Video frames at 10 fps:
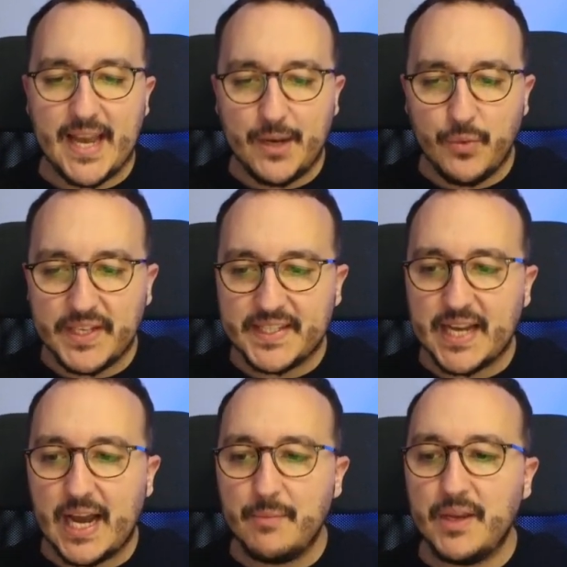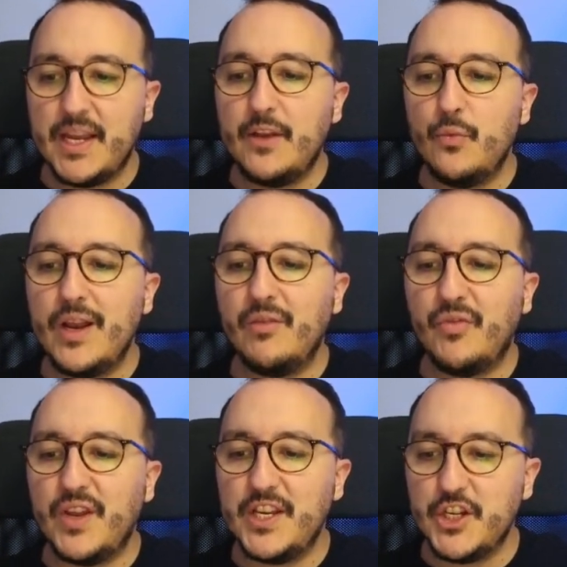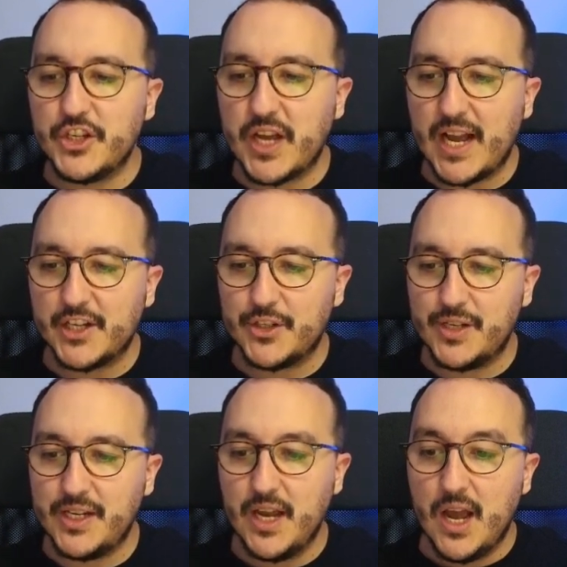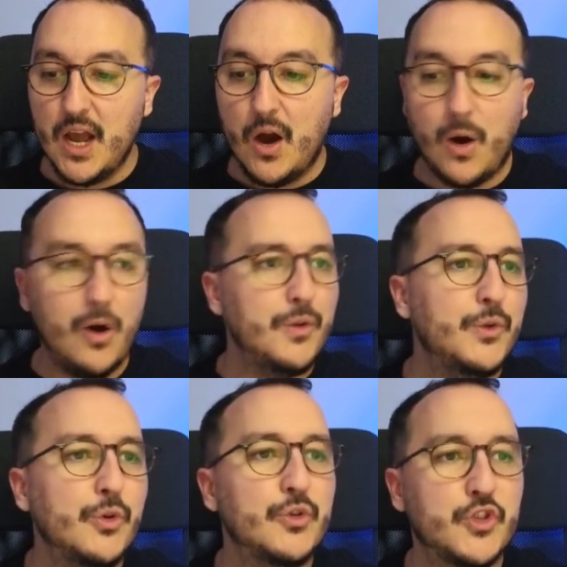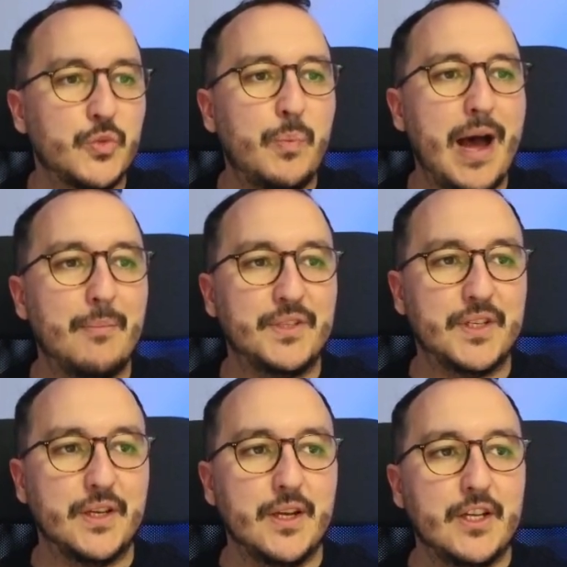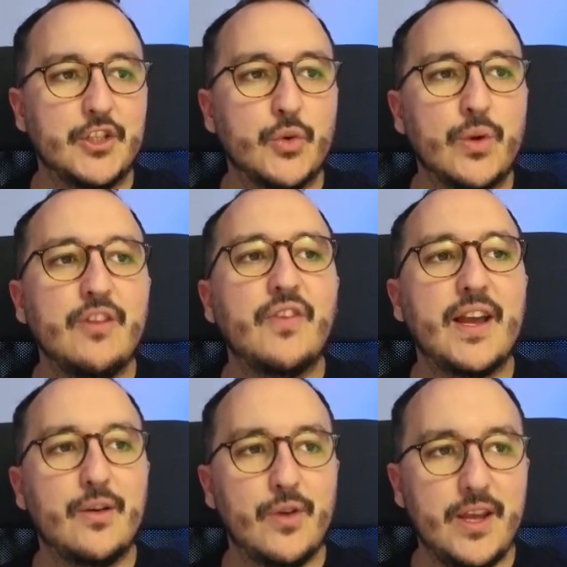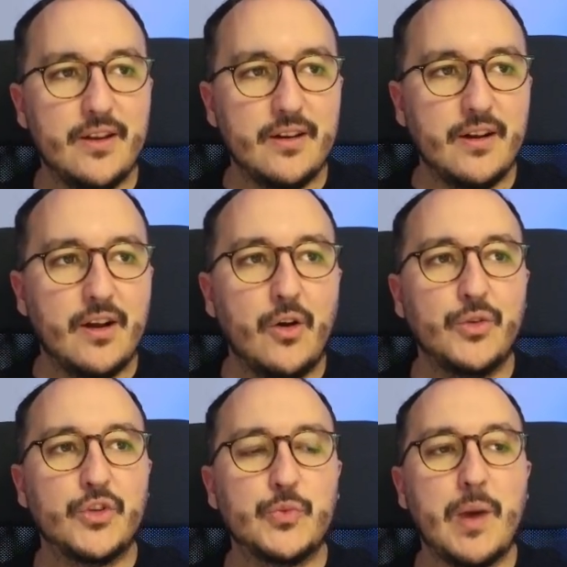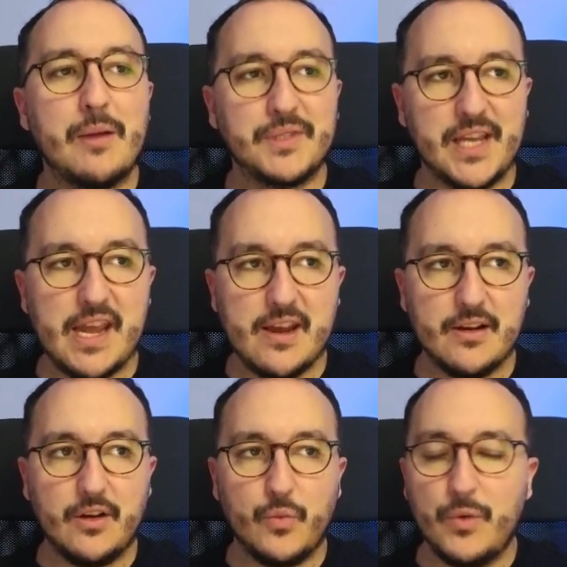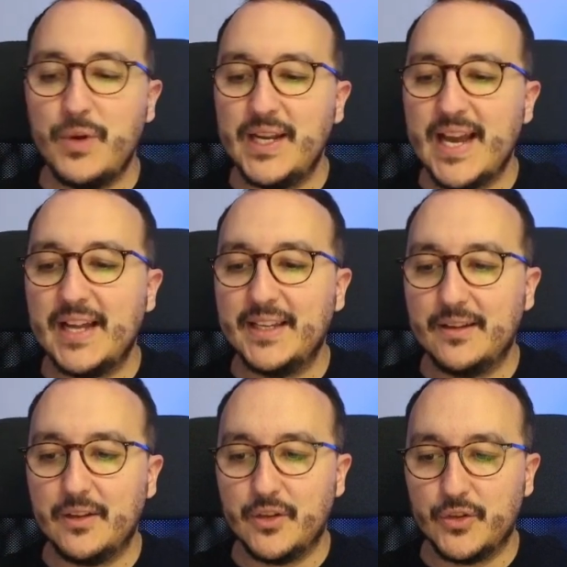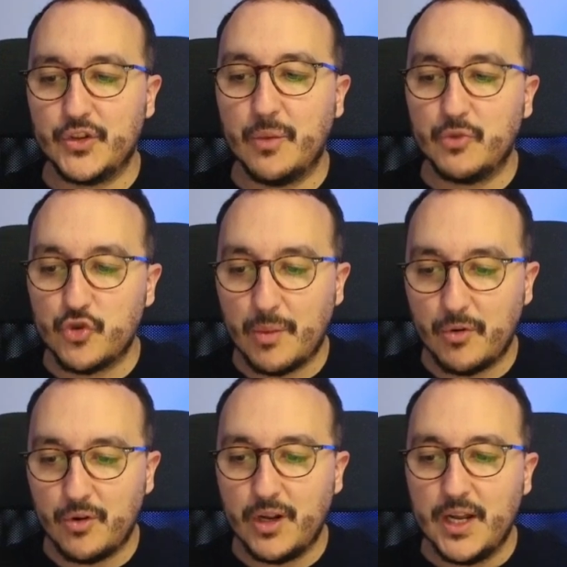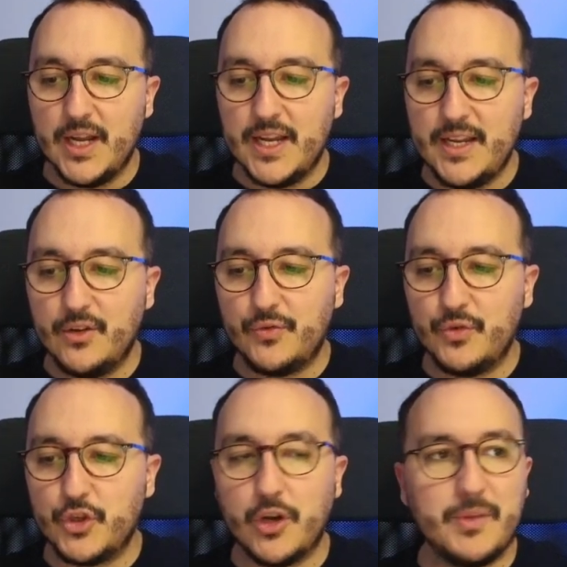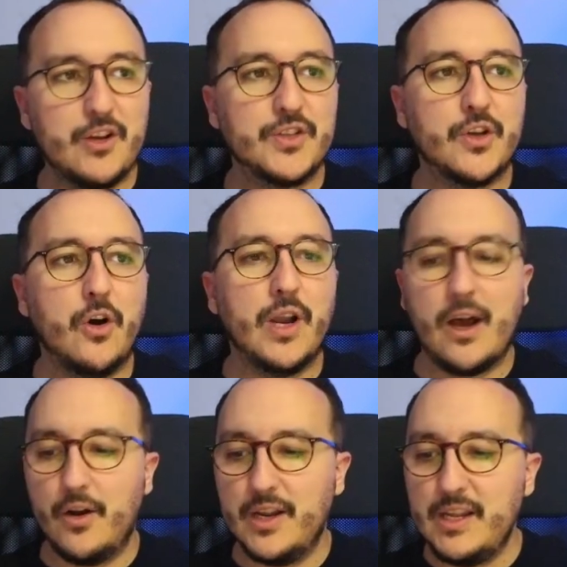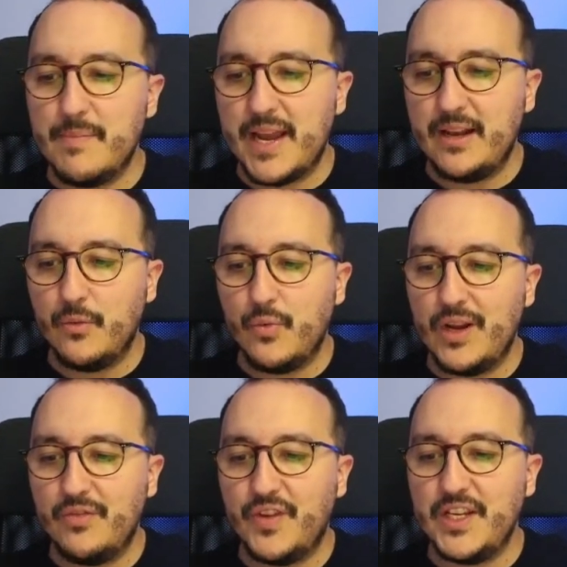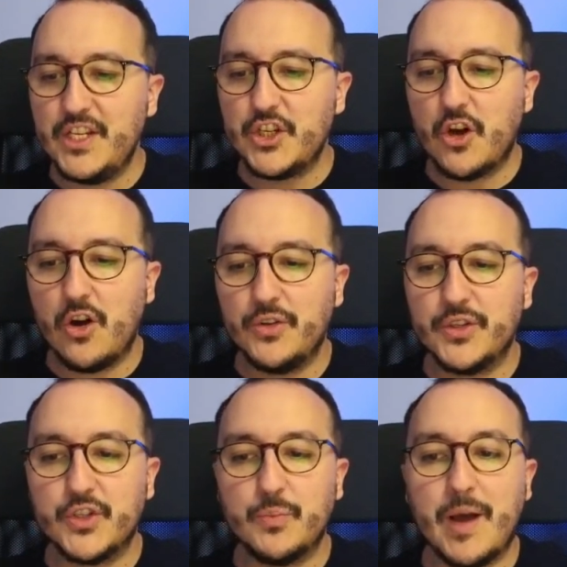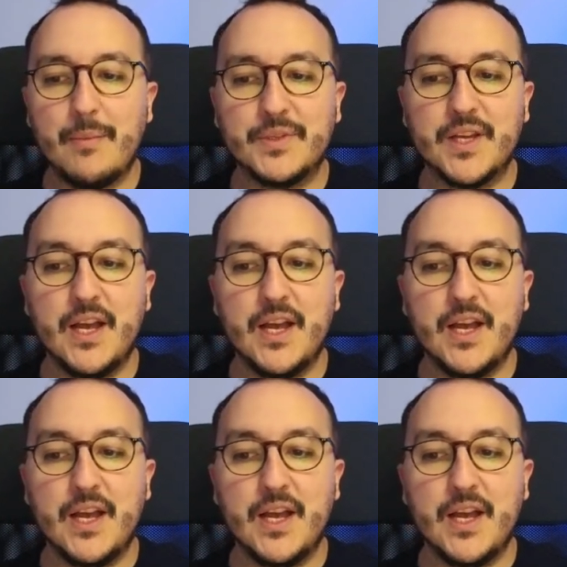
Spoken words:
and with time, it will finish actually on the spams. So if I go here on the spams here, we will get some trouble in the future because all our email will finish on spams.